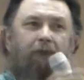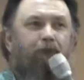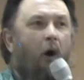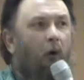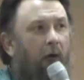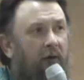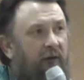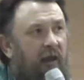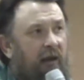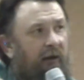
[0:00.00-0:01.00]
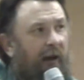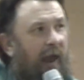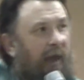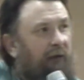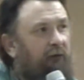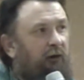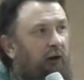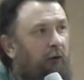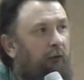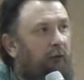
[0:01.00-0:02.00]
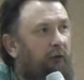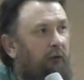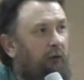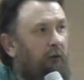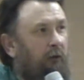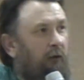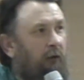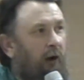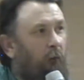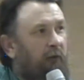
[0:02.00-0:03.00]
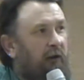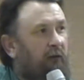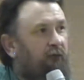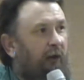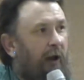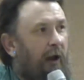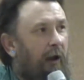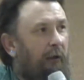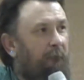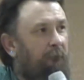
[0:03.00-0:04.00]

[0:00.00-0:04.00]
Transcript: the born-again attitude on the inside,